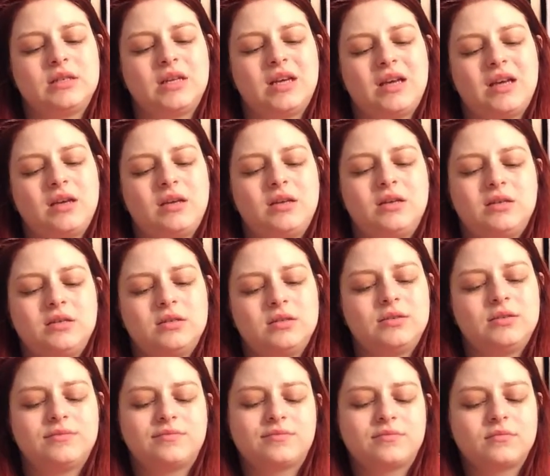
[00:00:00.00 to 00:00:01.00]

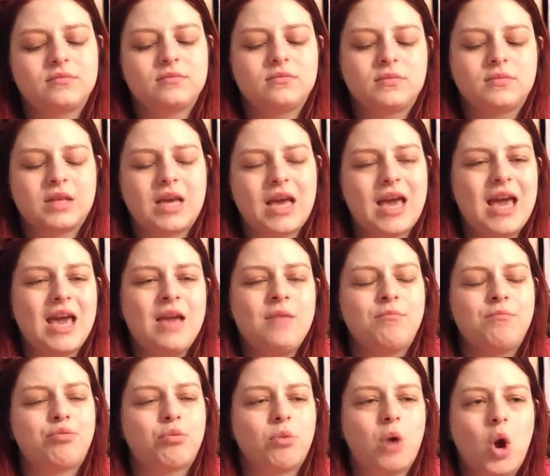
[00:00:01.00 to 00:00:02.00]
it
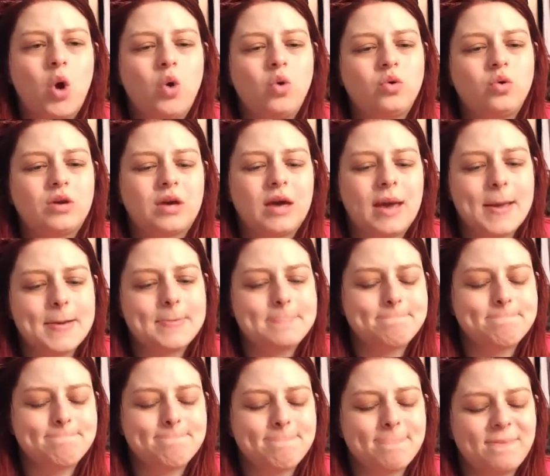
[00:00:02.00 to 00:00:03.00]
broke,
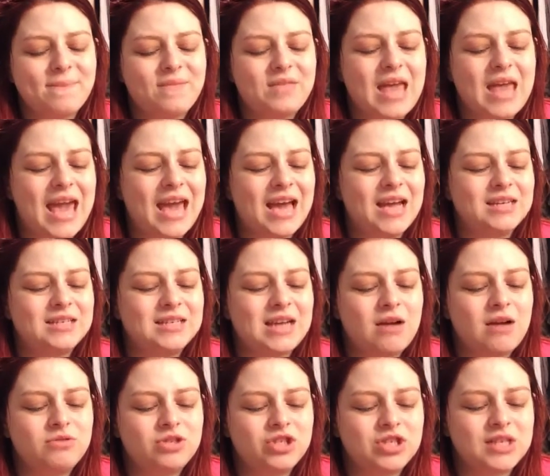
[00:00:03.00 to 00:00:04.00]
and
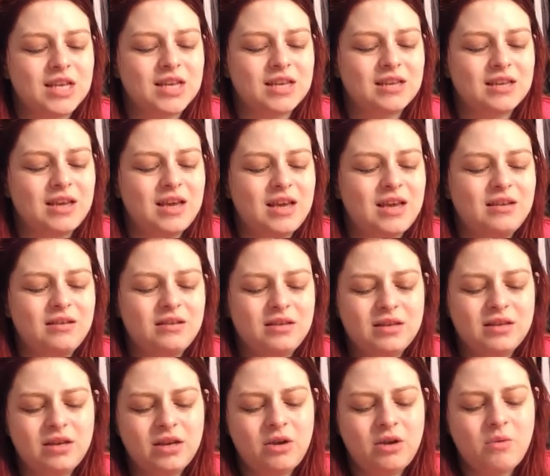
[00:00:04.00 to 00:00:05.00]
I was just like, you
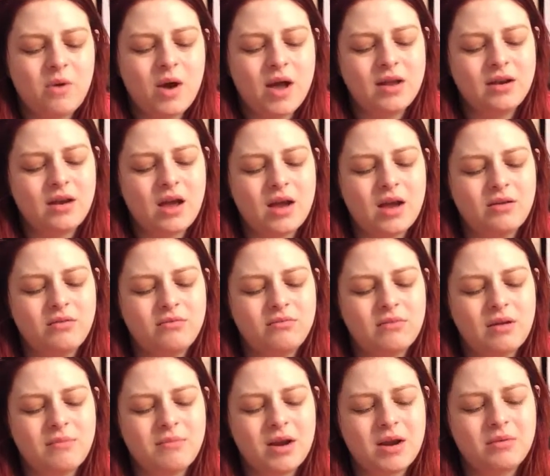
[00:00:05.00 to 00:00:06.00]
know what? I
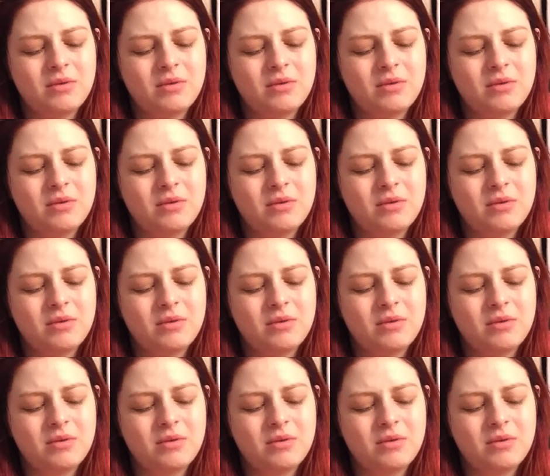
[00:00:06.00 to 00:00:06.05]
don't